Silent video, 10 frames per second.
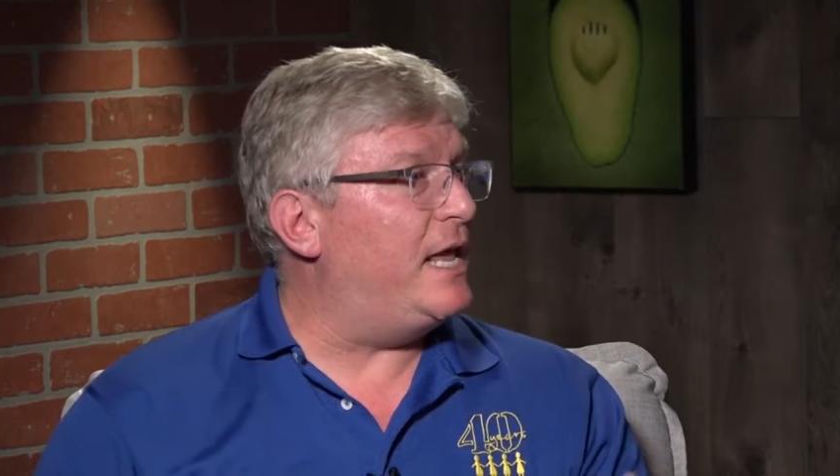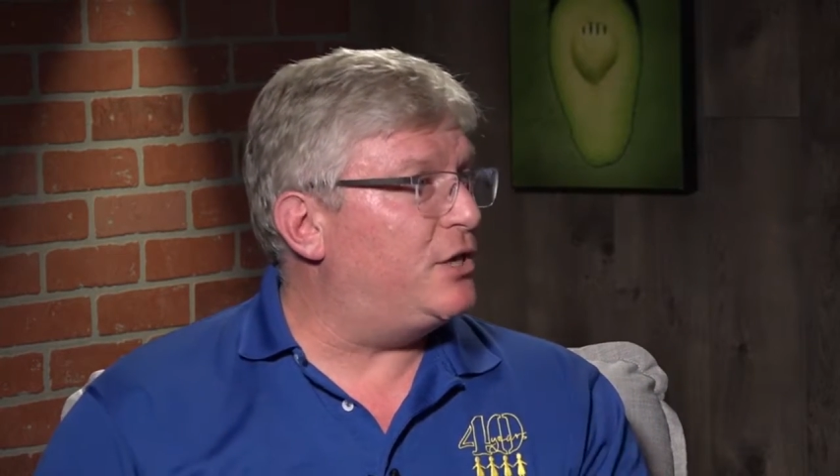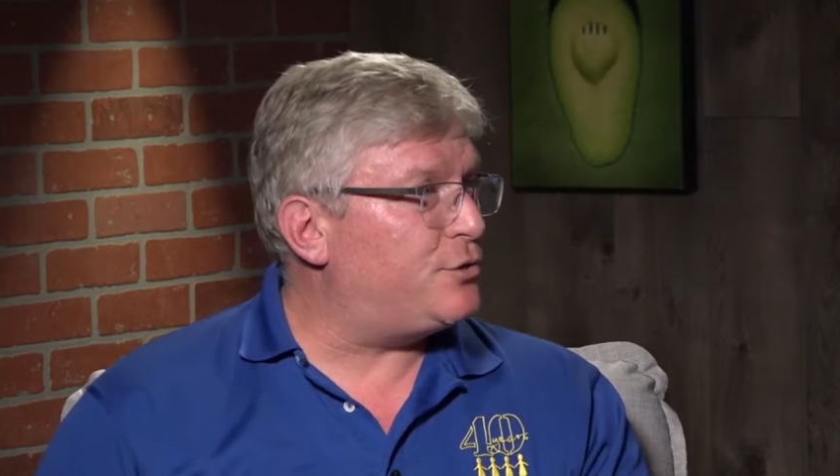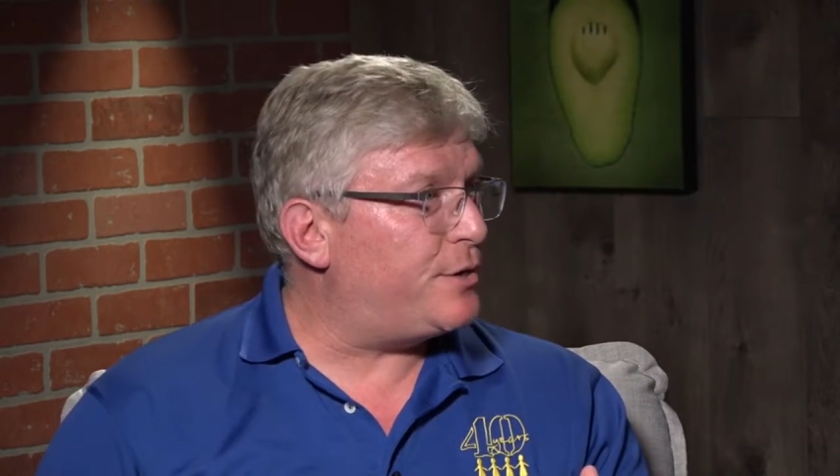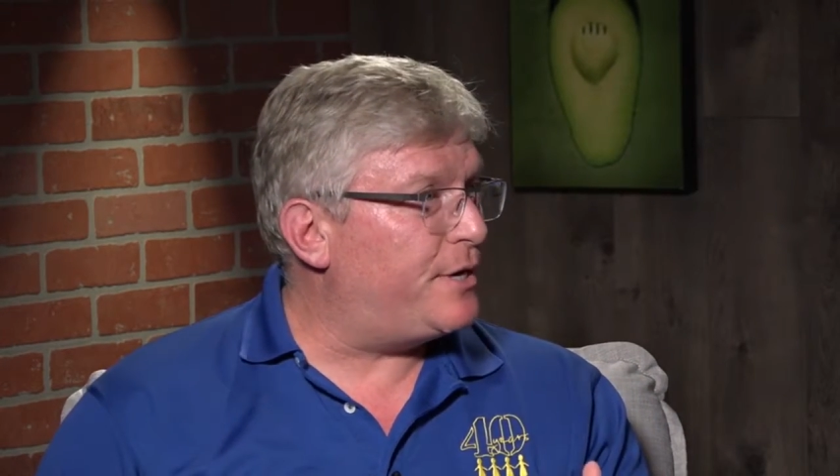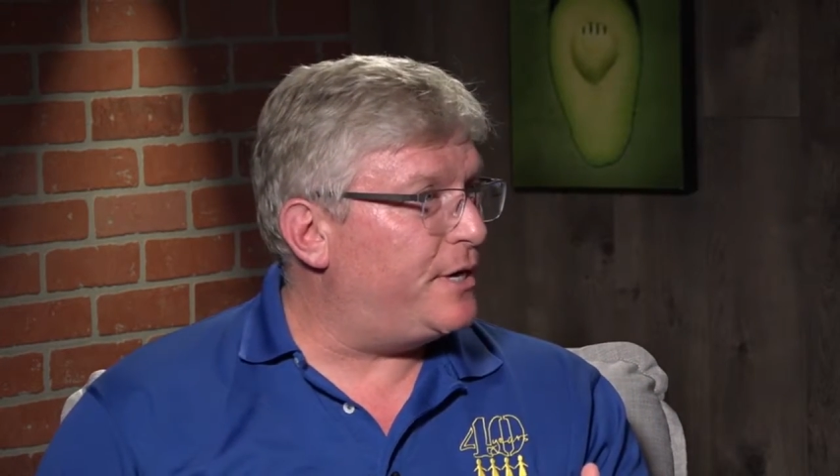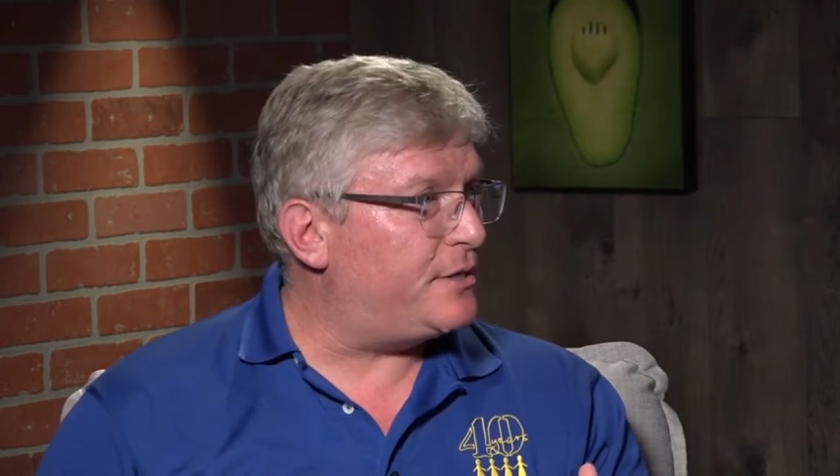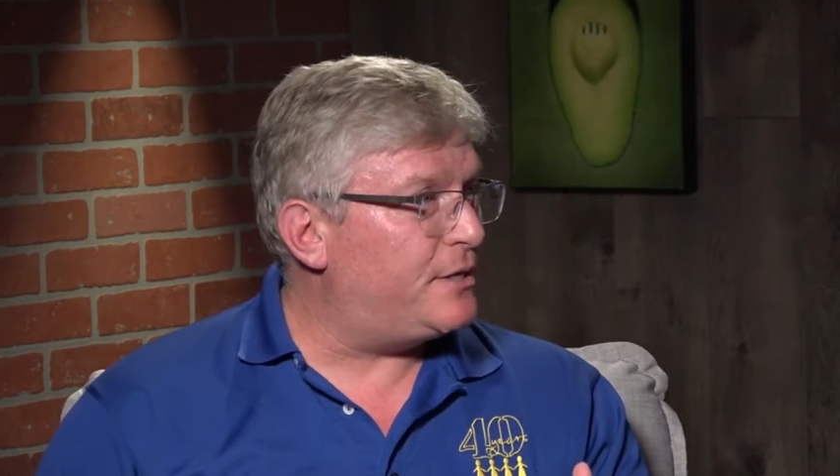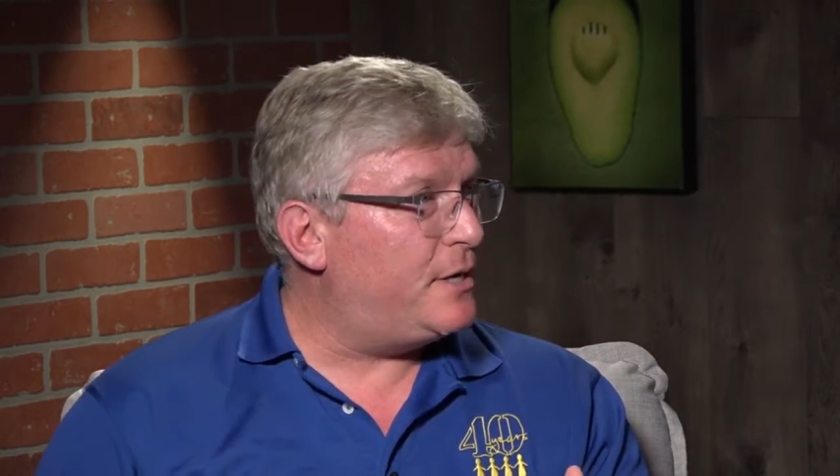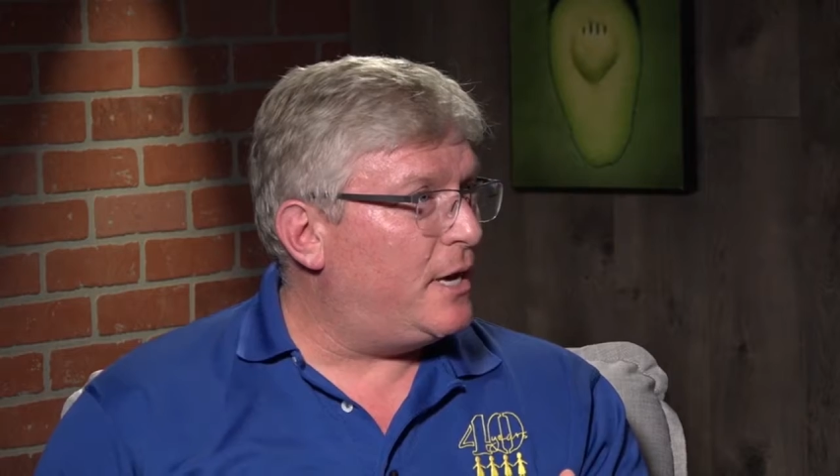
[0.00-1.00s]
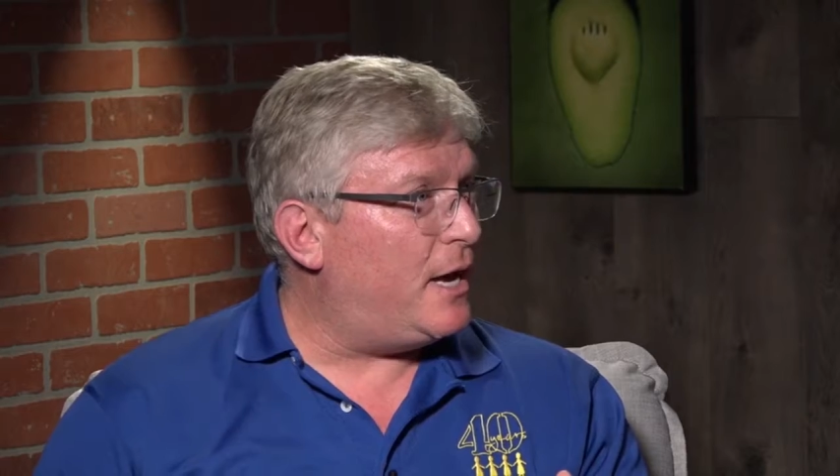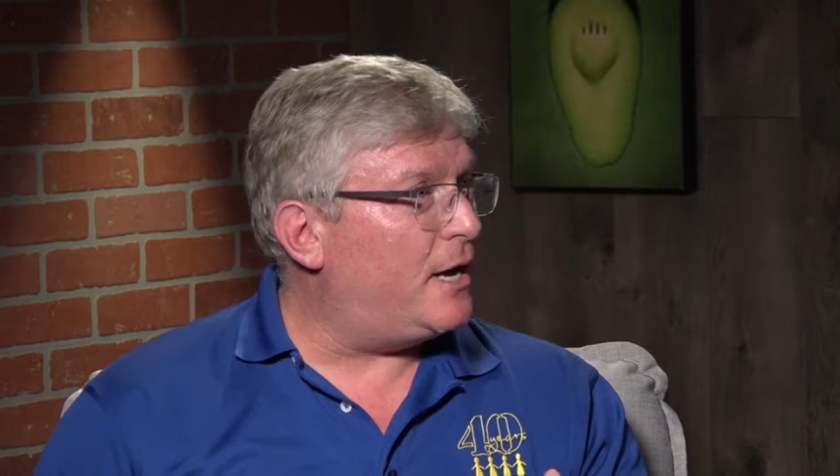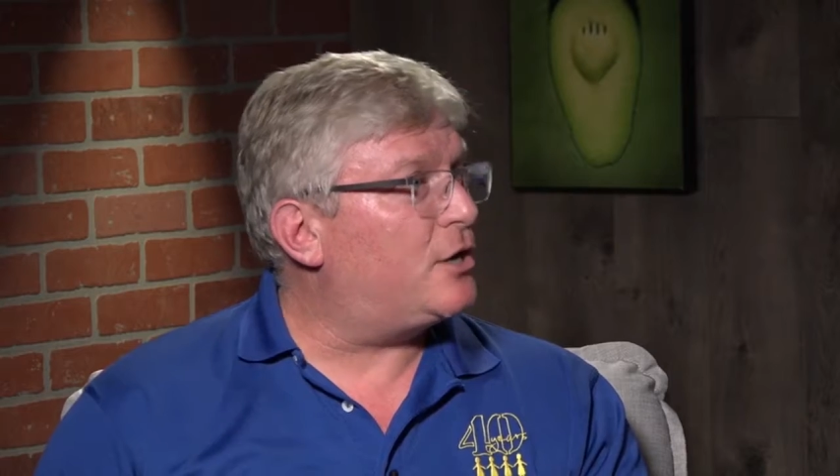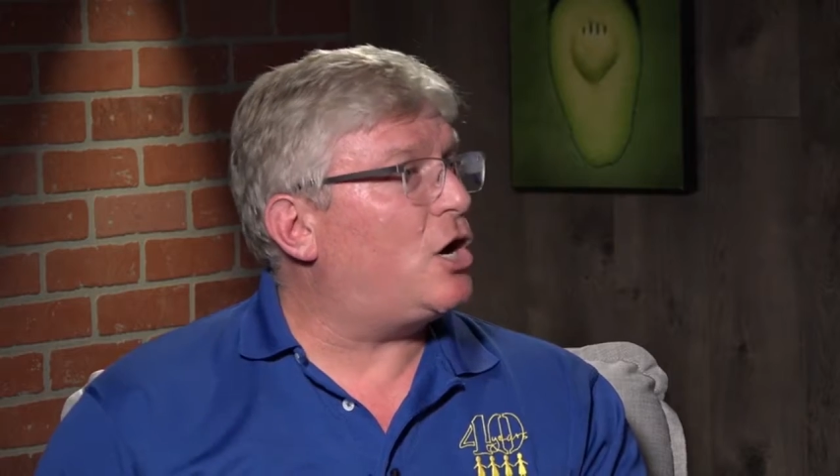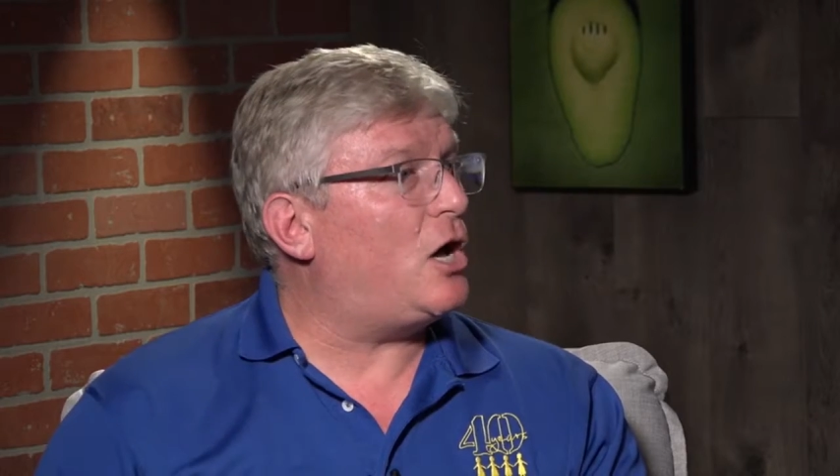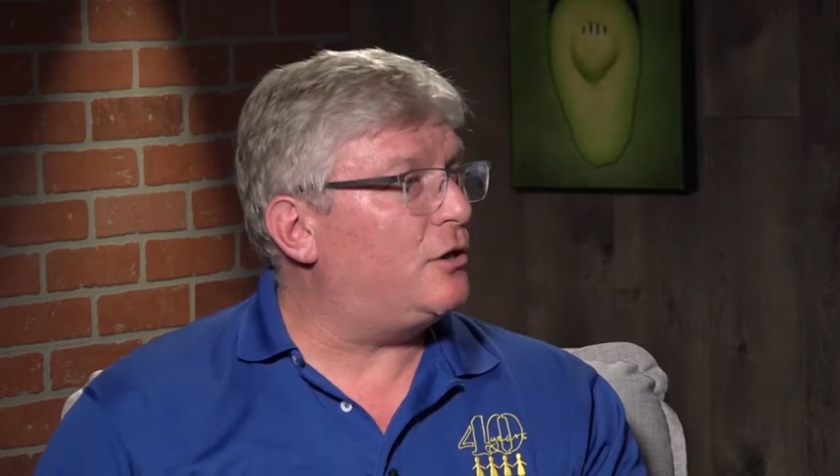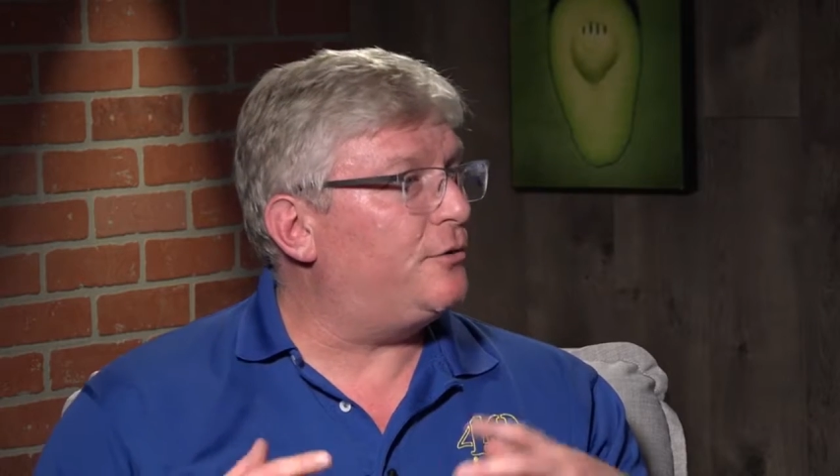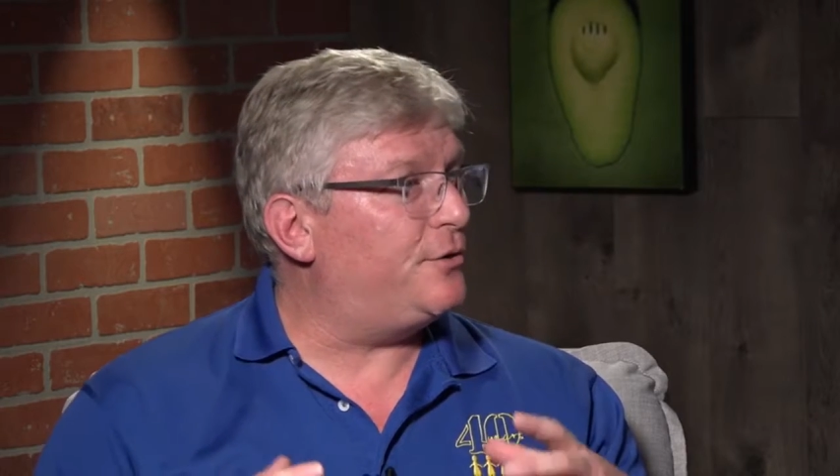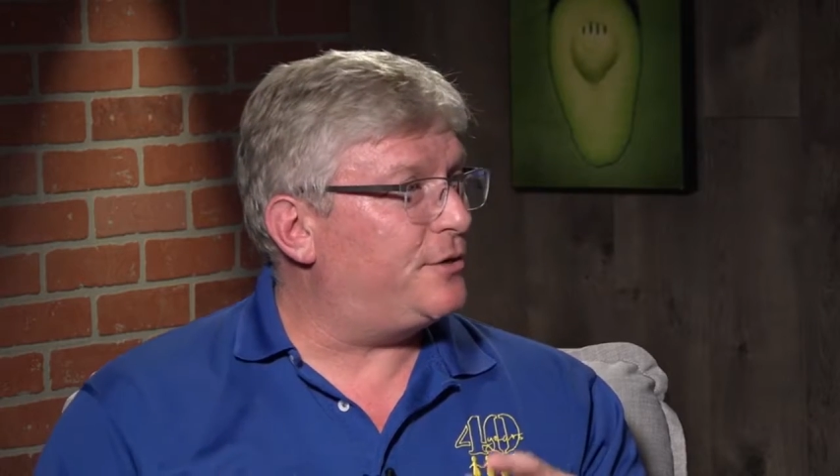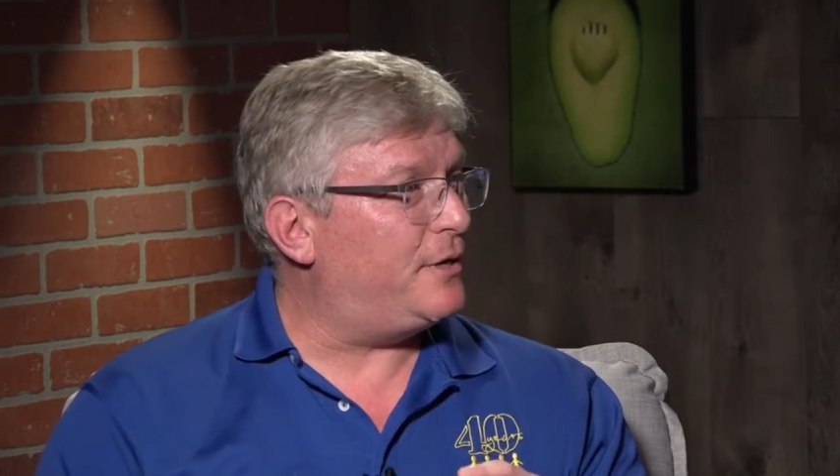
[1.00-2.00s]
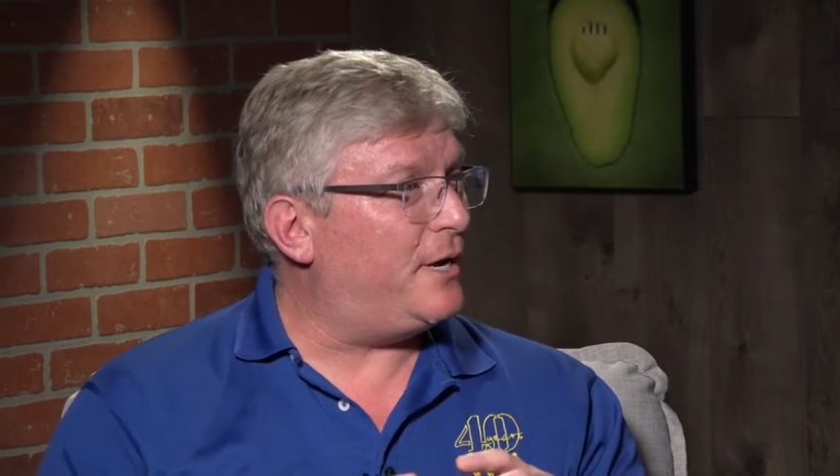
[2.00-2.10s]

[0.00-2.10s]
intricate colored